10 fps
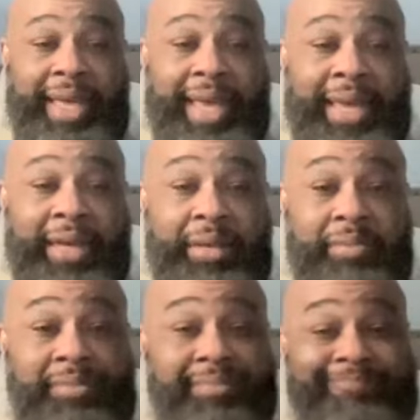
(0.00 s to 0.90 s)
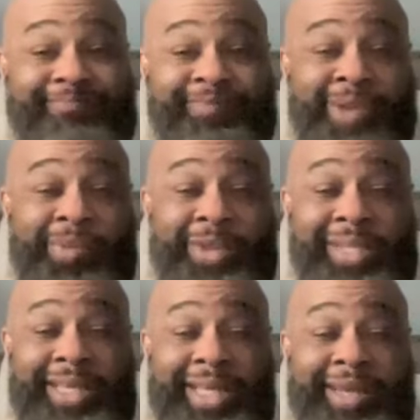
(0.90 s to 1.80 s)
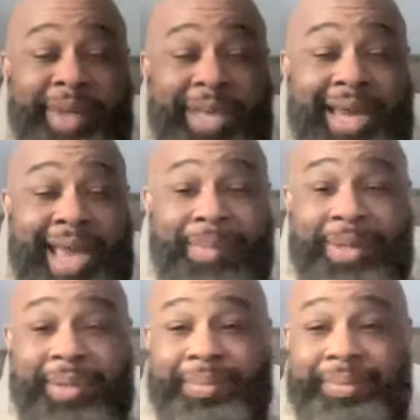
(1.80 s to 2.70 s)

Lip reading: And we worked together to make it happen.